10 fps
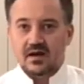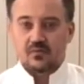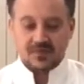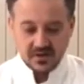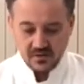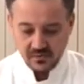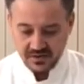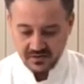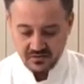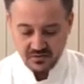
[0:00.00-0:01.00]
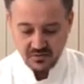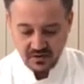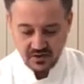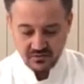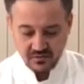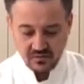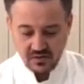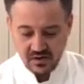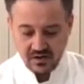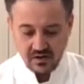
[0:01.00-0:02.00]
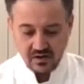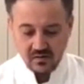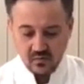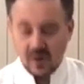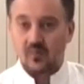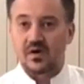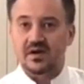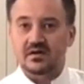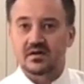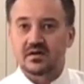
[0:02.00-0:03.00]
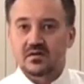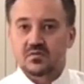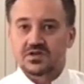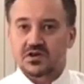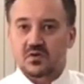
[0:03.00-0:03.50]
we're going to uh, do one way, which